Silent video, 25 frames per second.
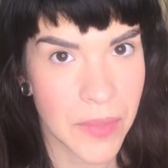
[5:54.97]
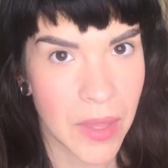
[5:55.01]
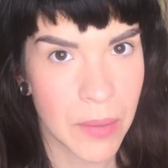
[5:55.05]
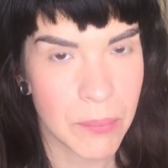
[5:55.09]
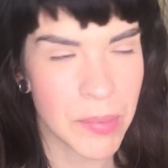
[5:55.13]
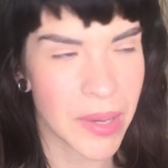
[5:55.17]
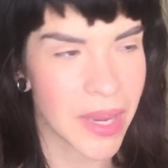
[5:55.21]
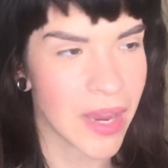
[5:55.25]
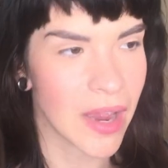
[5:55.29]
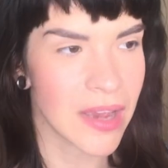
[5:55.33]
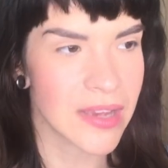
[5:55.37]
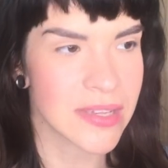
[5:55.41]

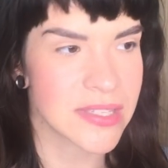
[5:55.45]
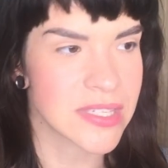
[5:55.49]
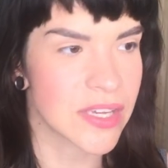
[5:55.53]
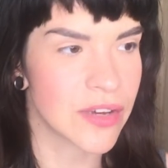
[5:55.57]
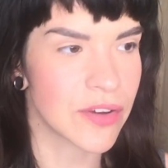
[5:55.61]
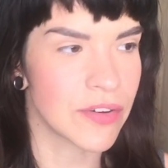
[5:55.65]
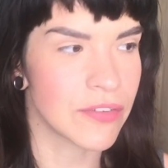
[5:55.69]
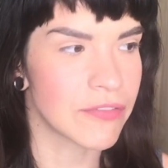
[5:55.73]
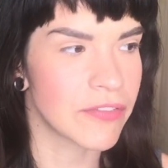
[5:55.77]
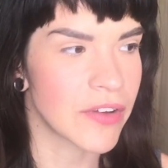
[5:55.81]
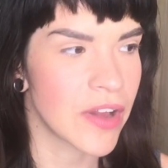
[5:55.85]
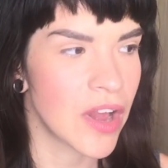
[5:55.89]
Because
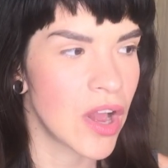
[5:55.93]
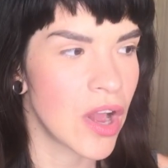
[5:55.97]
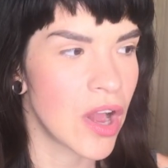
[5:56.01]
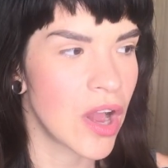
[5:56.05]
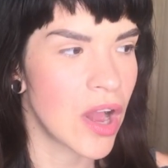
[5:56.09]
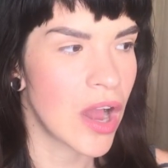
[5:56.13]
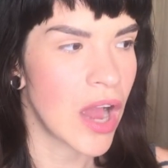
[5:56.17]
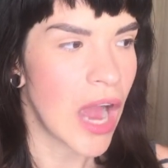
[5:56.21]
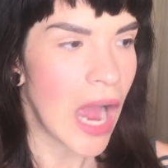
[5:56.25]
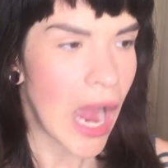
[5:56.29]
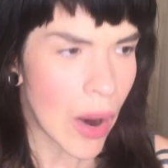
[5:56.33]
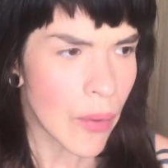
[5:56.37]
of
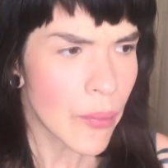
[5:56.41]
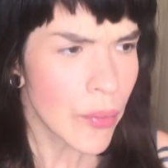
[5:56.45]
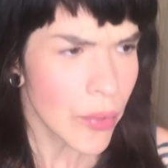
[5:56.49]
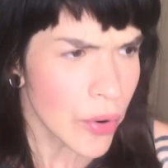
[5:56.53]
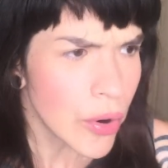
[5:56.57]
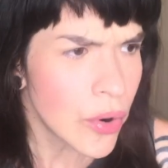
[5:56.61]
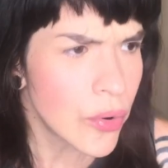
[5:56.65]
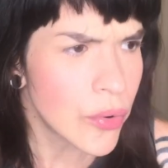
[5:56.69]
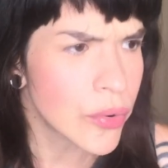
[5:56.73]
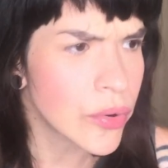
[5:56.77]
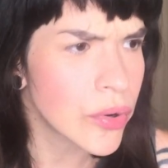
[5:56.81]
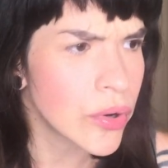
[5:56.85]
our
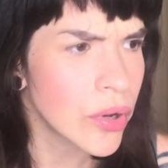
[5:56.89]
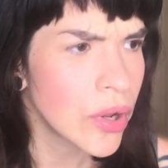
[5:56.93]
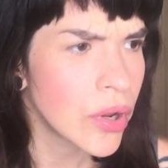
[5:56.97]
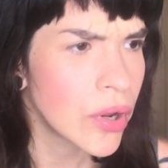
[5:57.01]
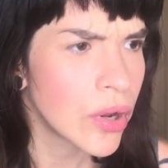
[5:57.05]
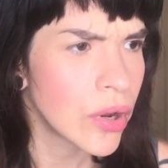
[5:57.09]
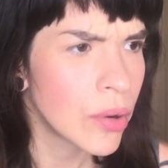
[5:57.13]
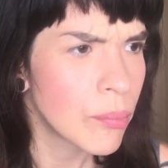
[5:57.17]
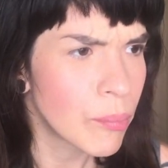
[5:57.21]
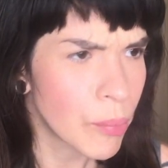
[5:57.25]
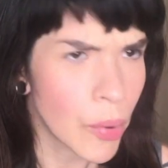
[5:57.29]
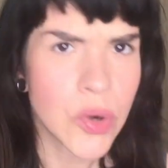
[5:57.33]
own
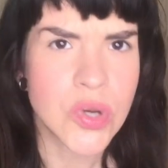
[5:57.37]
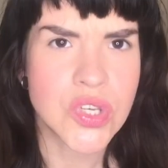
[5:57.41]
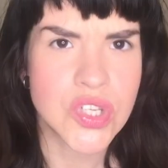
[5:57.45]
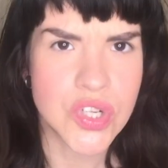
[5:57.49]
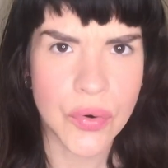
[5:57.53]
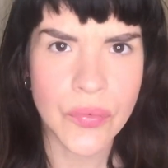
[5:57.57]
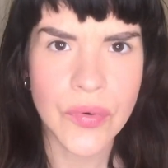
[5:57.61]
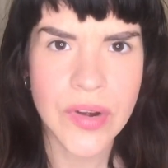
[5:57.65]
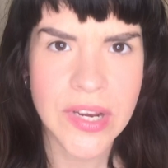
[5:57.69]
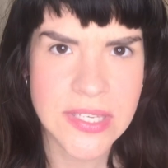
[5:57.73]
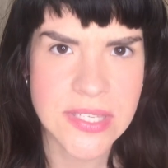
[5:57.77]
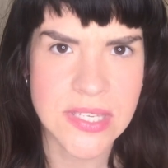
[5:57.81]

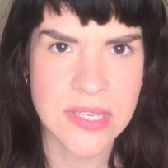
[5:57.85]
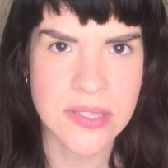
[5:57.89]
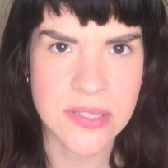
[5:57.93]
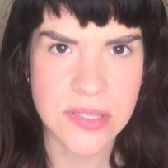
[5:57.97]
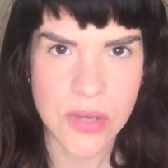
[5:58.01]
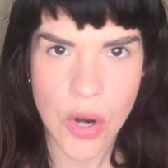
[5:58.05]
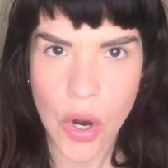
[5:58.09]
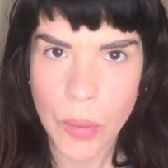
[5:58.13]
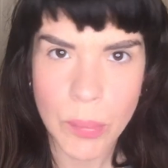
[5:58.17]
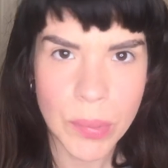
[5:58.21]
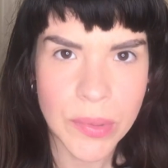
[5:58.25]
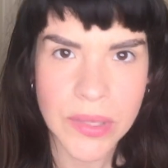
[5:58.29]
personal reasons,
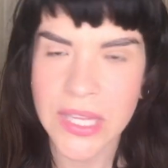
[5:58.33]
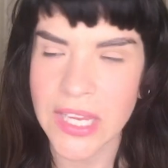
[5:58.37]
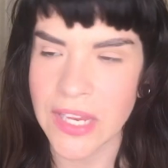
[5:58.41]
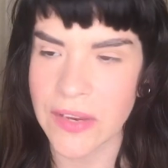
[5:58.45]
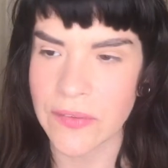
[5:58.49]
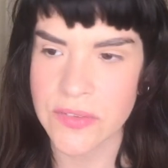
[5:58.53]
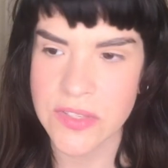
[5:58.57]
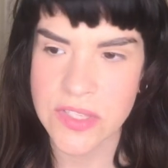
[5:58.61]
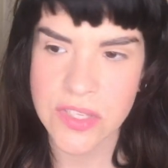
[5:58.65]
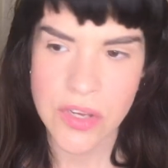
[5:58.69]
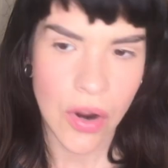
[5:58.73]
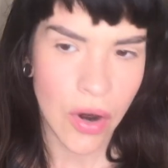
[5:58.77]
our
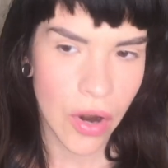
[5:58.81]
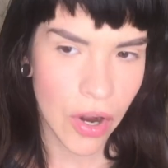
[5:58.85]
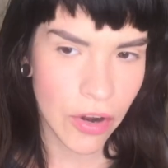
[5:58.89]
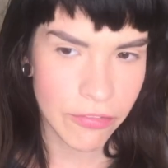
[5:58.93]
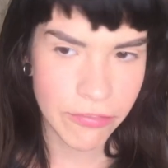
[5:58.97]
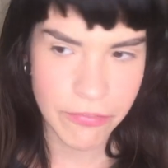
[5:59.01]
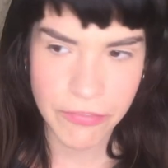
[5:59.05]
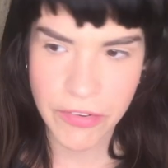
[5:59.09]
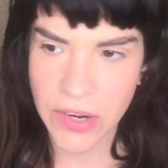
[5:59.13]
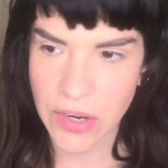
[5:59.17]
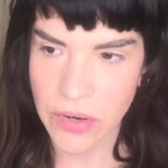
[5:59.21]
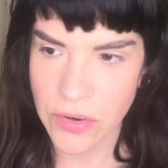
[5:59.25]
beliefs, our
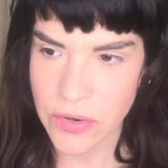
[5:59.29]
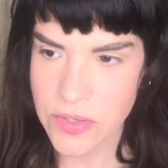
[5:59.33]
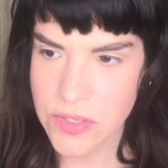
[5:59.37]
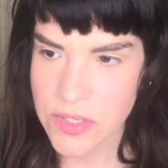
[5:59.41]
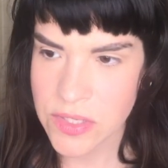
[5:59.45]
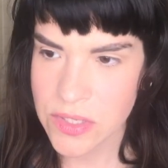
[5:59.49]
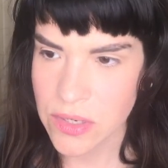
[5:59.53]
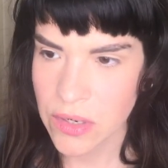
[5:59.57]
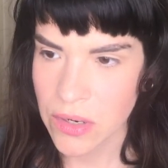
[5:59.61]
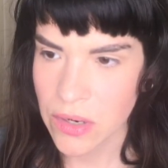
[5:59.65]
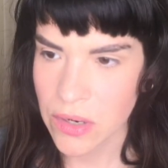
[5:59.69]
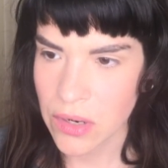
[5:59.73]

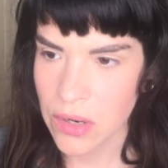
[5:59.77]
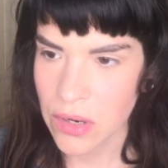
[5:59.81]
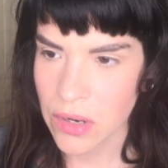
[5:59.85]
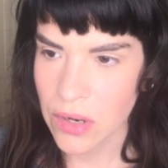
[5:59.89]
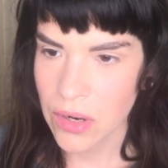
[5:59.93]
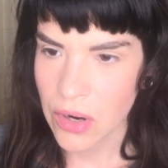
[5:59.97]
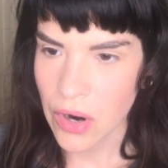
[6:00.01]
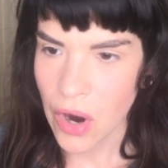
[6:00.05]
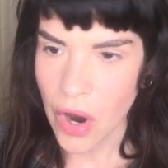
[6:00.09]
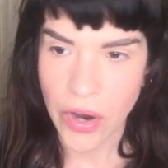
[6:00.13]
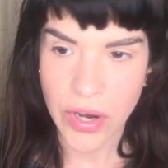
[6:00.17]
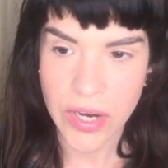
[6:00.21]
fears,
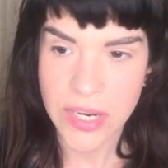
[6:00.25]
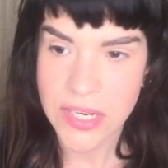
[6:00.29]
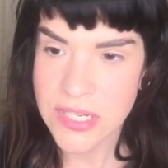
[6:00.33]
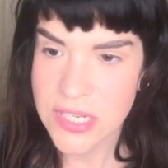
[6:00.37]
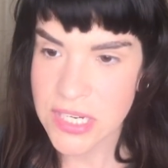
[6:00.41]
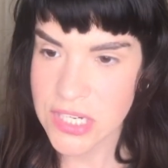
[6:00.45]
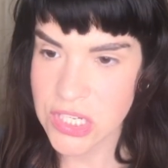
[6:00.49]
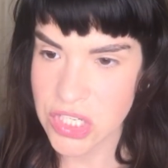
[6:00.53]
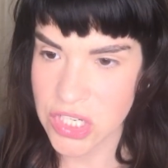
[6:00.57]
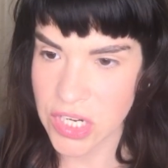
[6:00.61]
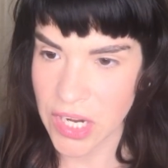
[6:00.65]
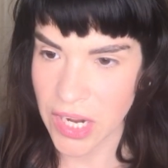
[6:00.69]
our
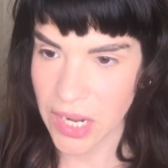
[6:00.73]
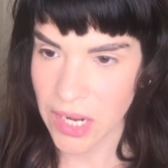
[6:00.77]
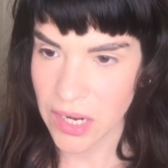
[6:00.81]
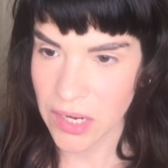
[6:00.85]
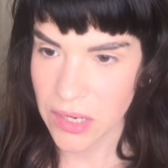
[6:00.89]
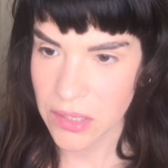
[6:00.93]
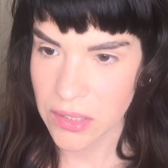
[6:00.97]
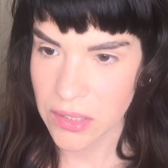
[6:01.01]
conditioning.